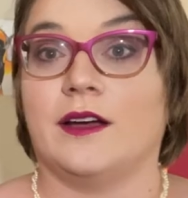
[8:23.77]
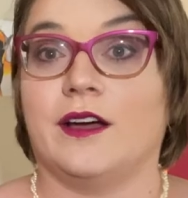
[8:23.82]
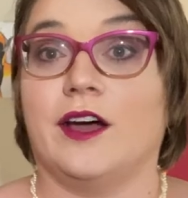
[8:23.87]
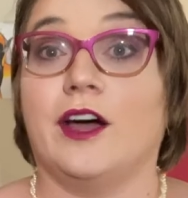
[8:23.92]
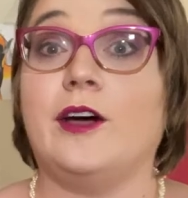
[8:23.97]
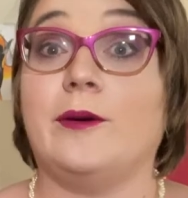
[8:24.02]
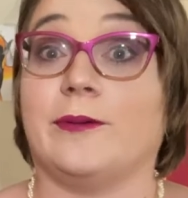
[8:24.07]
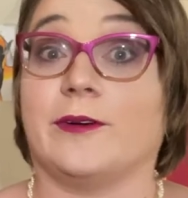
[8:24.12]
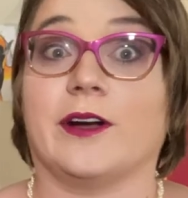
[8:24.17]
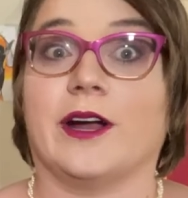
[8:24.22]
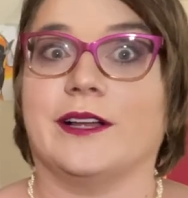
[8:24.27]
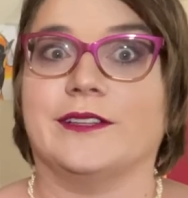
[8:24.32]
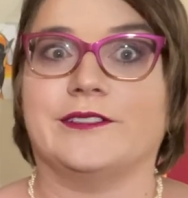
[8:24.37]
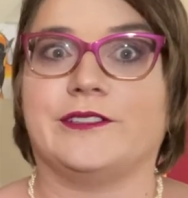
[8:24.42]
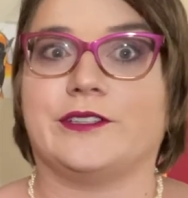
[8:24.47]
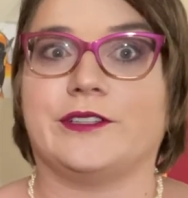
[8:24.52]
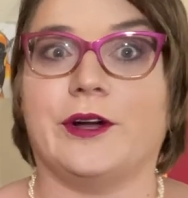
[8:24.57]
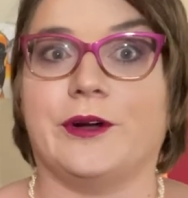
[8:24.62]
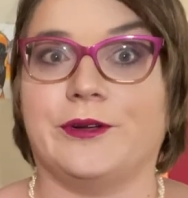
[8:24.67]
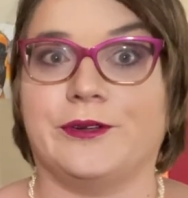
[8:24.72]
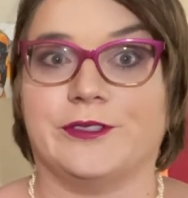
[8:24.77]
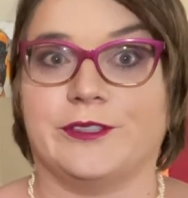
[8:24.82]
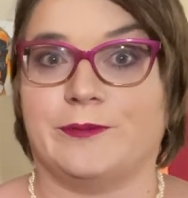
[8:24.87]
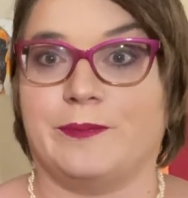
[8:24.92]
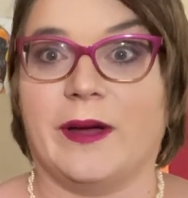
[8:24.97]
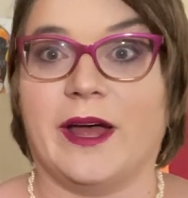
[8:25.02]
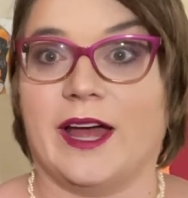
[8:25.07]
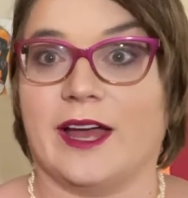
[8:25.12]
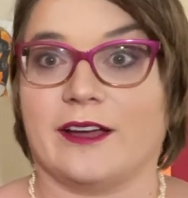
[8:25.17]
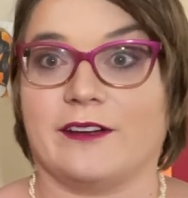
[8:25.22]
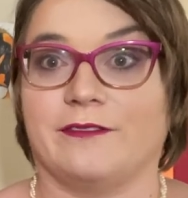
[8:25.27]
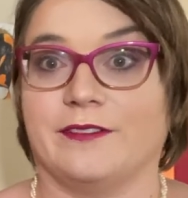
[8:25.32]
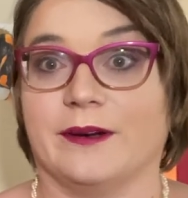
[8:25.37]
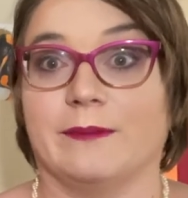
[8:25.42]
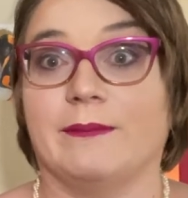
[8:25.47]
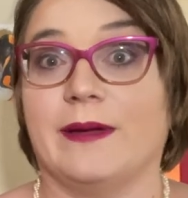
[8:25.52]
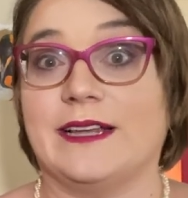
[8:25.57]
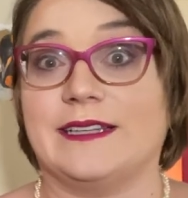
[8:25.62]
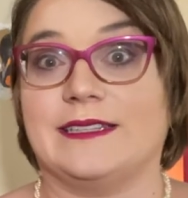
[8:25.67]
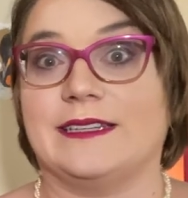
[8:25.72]
Oberon scolds Puck for
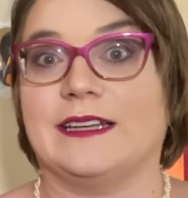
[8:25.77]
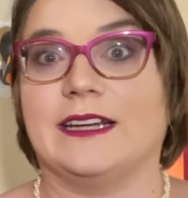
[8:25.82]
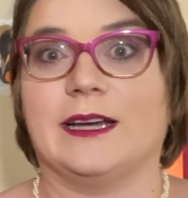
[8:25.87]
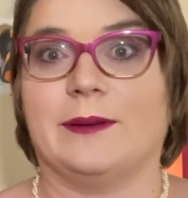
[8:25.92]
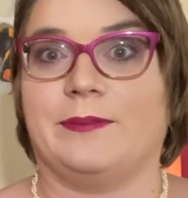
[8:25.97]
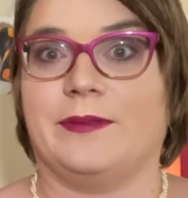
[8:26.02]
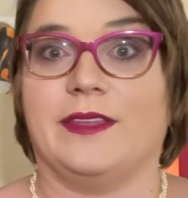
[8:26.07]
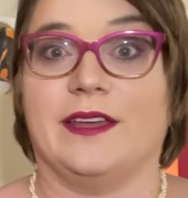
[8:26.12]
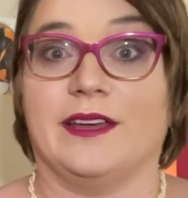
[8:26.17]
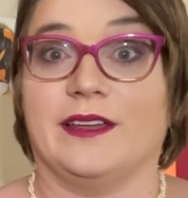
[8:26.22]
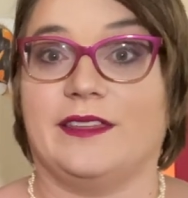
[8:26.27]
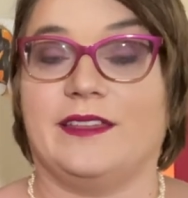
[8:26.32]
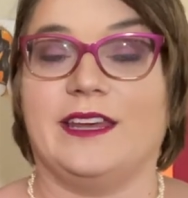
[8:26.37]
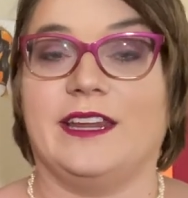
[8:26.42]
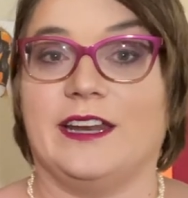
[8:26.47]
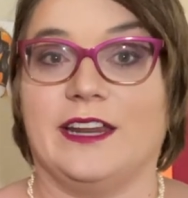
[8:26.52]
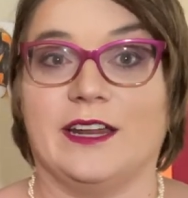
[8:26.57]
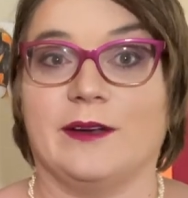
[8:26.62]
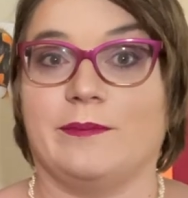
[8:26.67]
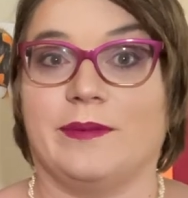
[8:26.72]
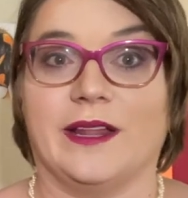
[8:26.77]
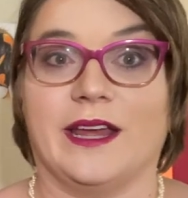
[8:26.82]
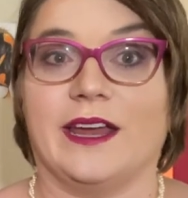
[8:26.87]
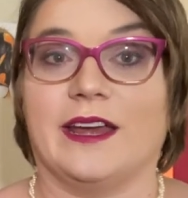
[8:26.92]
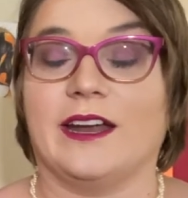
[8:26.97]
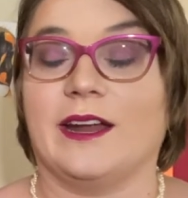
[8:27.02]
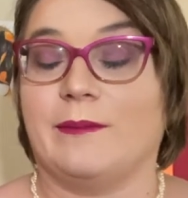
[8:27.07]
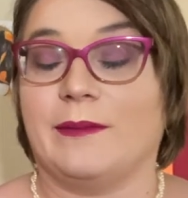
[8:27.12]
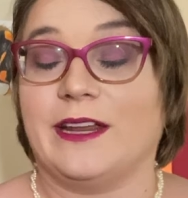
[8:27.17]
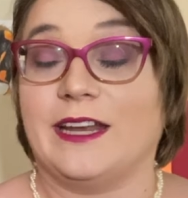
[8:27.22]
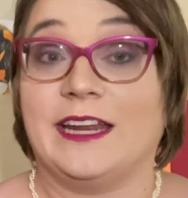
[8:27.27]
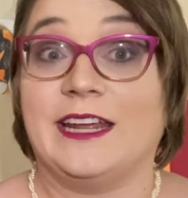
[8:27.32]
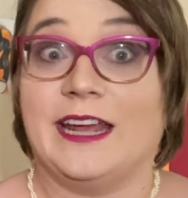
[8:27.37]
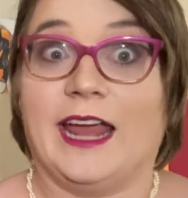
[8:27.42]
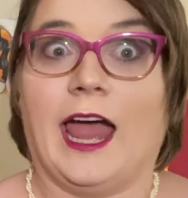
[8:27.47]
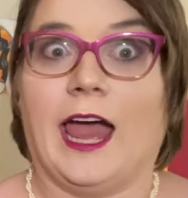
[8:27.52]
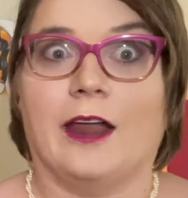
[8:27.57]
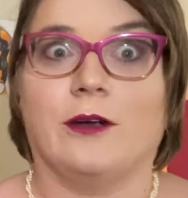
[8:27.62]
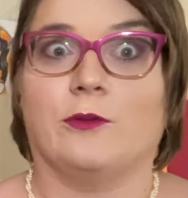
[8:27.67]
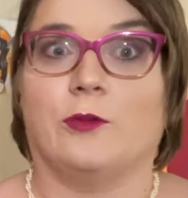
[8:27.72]
messing up the Athenian plan. I mean, he
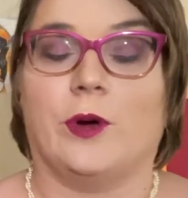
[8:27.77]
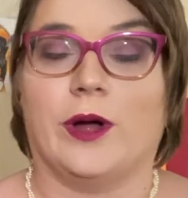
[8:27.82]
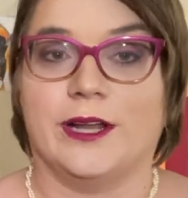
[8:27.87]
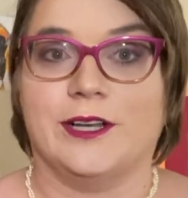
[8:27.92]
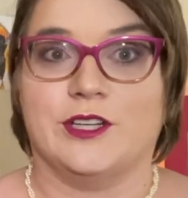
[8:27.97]
had one